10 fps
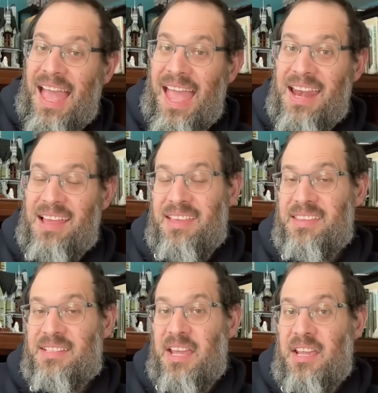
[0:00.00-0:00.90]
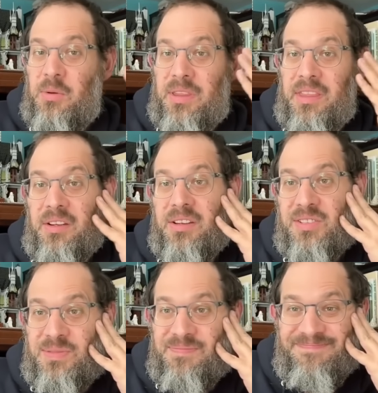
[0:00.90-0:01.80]
And I think the takeaway there
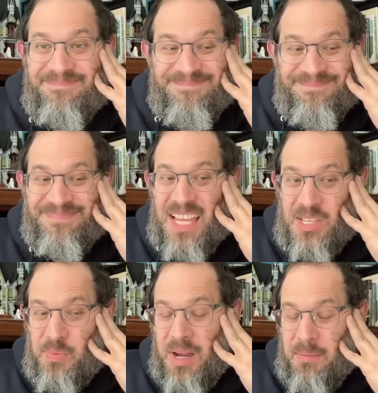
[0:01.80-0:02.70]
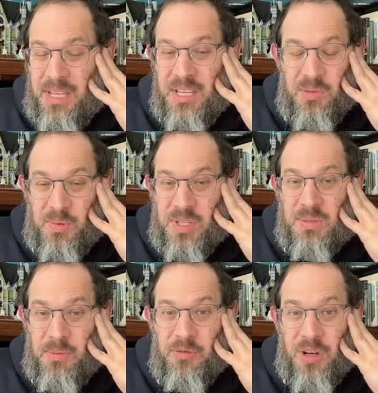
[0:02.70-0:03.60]
is that's probably a good
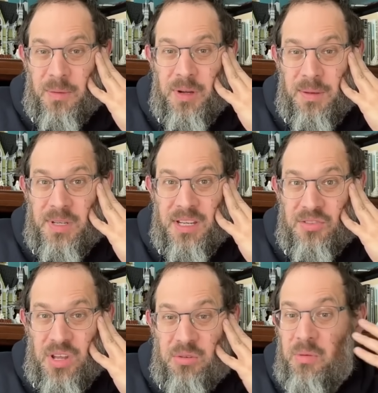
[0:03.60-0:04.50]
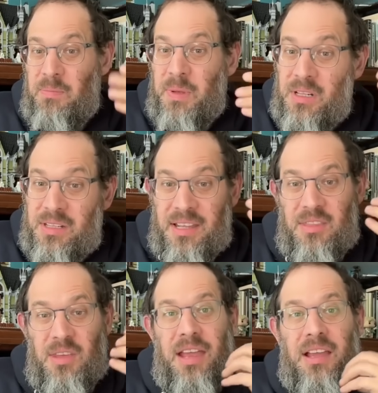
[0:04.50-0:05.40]
principle for our prompting in general. Build in that